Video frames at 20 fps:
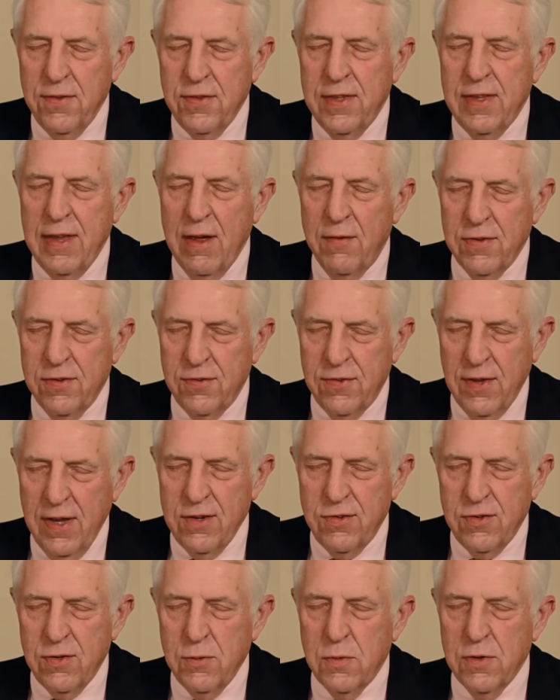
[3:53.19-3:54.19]
of the
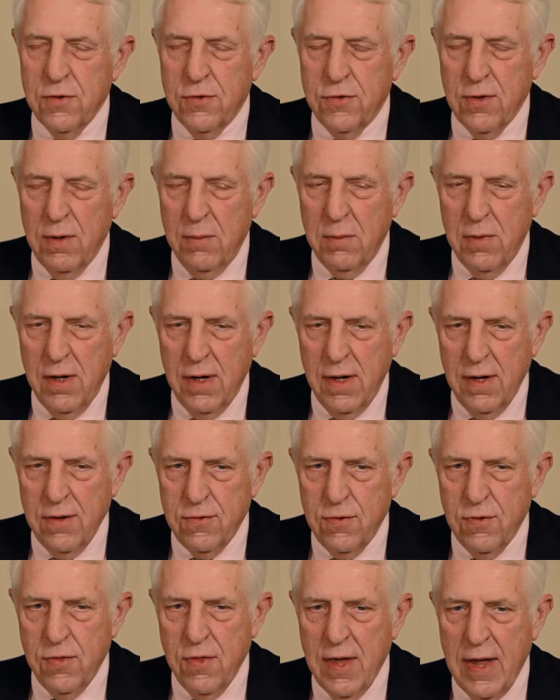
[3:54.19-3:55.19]
devastation was so
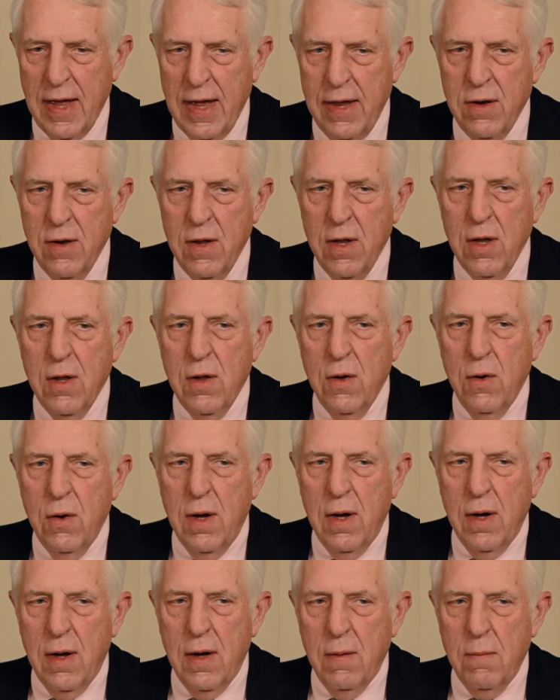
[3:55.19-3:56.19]
much that
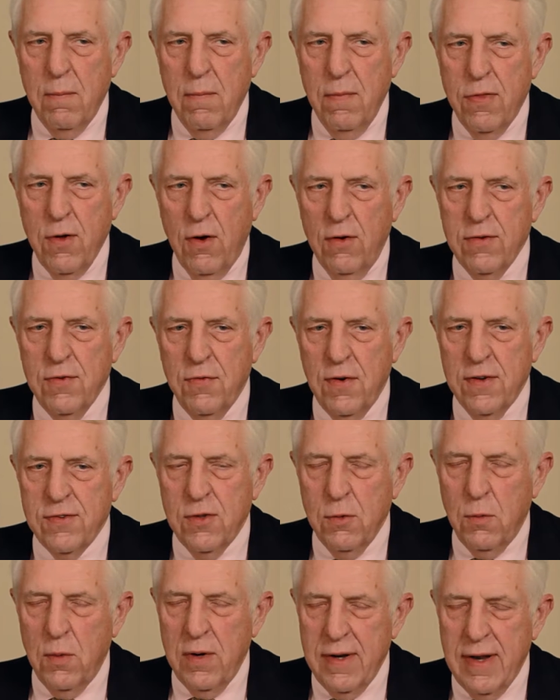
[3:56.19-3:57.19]
those of
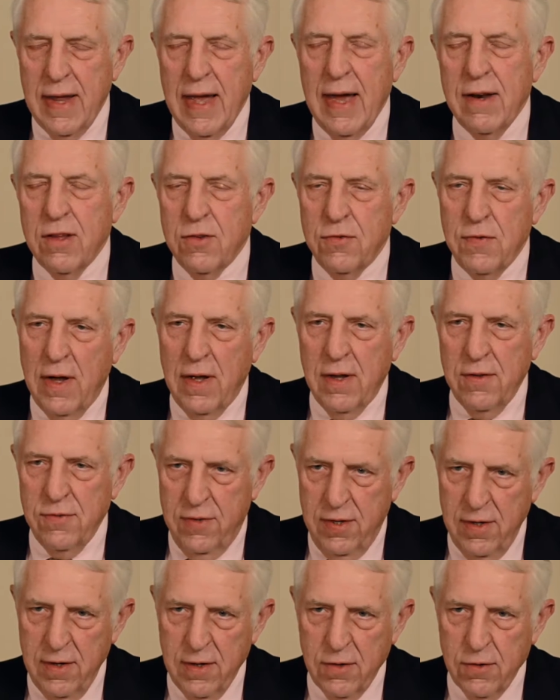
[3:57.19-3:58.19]
us that went down as
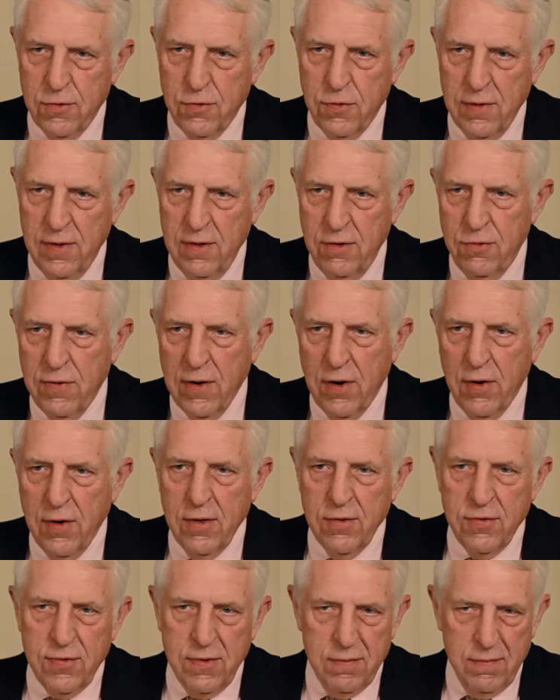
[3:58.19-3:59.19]
volunteers for these
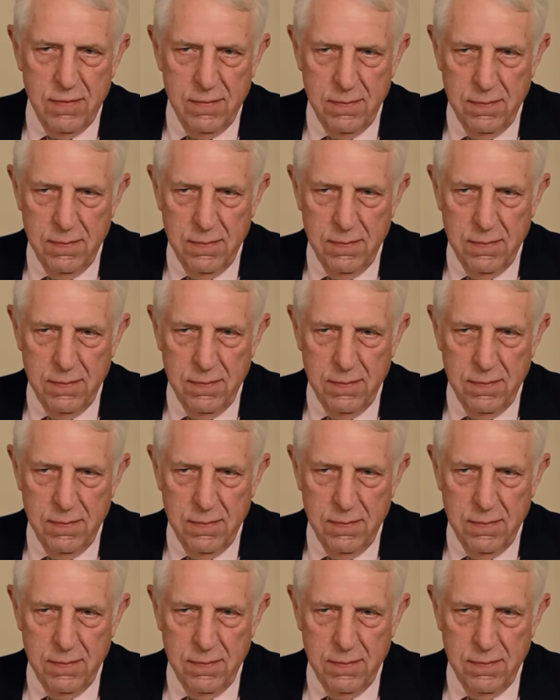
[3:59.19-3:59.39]
various